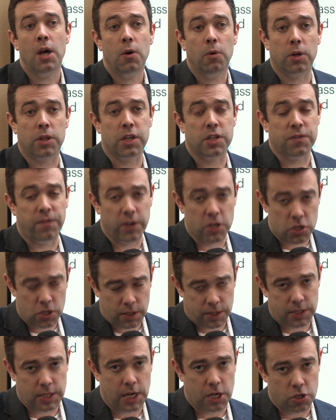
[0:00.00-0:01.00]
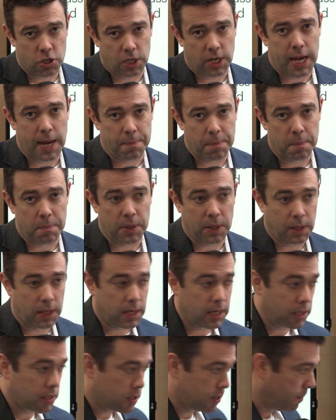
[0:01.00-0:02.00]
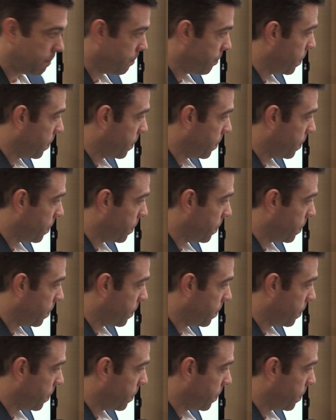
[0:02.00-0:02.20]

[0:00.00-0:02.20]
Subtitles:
with its visualization capabilities.